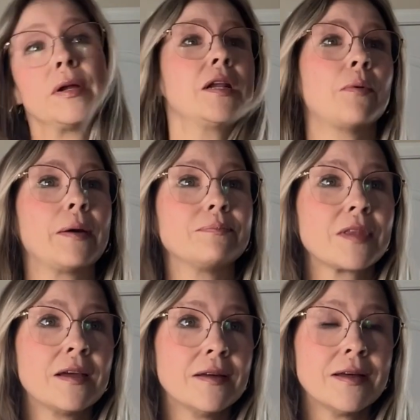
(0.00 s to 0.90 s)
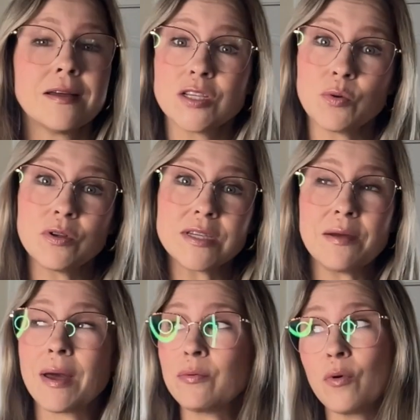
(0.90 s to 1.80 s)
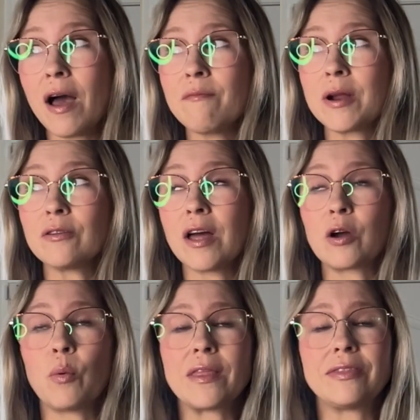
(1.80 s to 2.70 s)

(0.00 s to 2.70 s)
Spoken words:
But anyway, so we'll see. Maybe we'll have better luck with